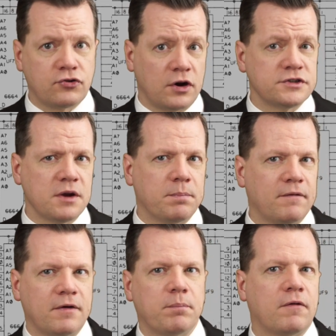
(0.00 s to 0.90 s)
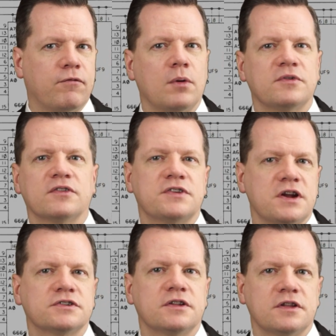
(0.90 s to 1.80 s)
tri-state buffer performs
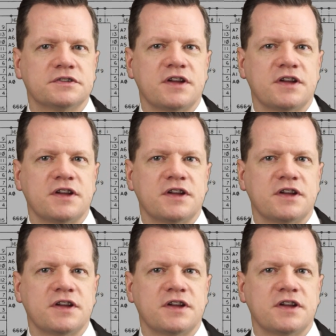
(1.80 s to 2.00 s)
essentially the